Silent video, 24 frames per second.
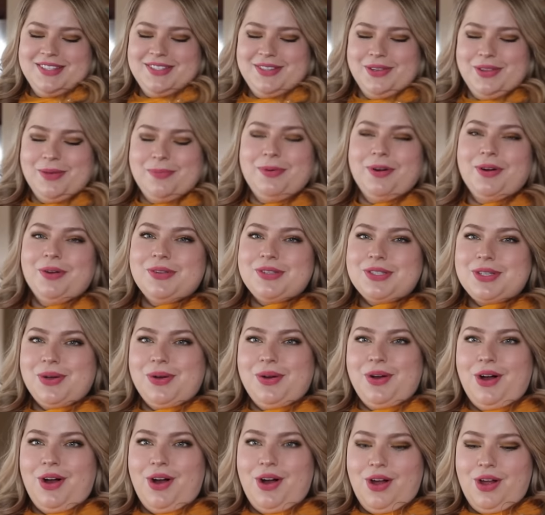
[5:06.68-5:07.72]
So the pearls go
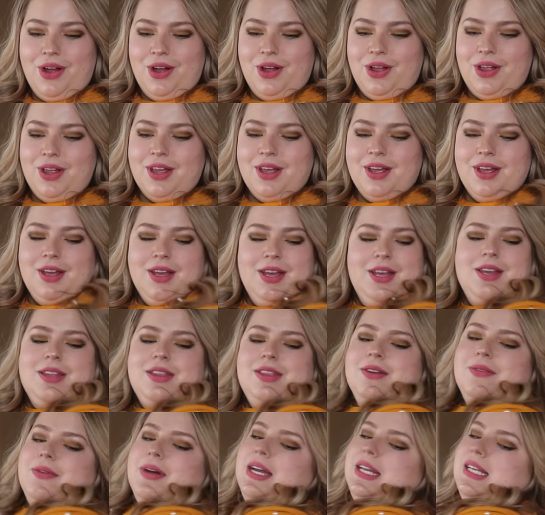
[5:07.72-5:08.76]
all
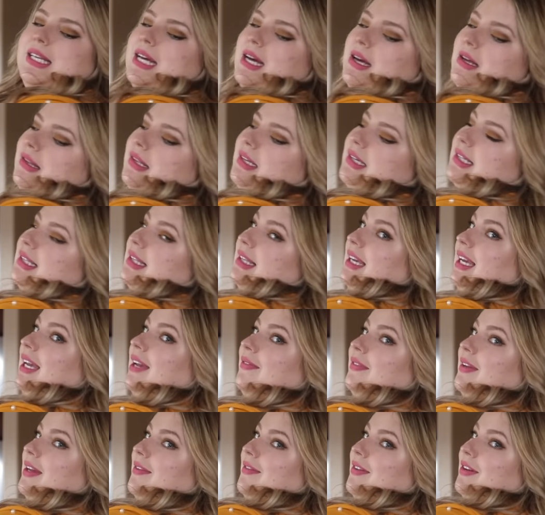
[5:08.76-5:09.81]
the way down the
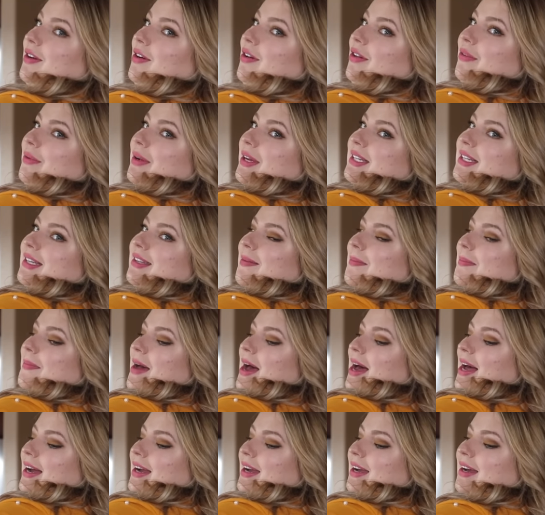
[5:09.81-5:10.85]
sleeve, even all the way to the
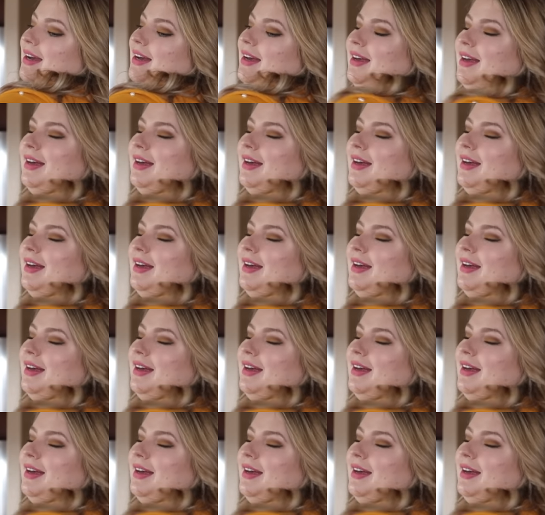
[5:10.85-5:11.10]
back.